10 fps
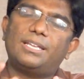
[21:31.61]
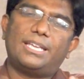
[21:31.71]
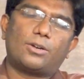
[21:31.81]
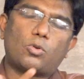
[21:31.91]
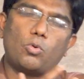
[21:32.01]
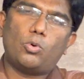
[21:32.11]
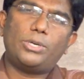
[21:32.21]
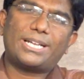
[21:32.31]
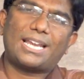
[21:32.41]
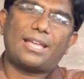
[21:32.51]
Here
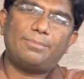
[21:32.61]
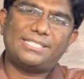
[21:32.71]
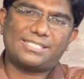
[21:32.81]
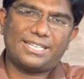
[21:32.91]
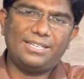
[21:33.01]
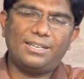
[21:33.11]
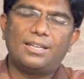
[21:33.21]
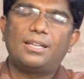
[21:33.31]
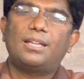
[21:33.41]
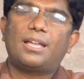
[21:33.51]
cold clammy skin,
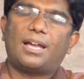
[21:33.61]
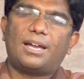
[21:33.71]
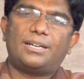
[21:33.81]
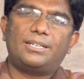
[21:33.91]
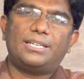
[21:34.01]
and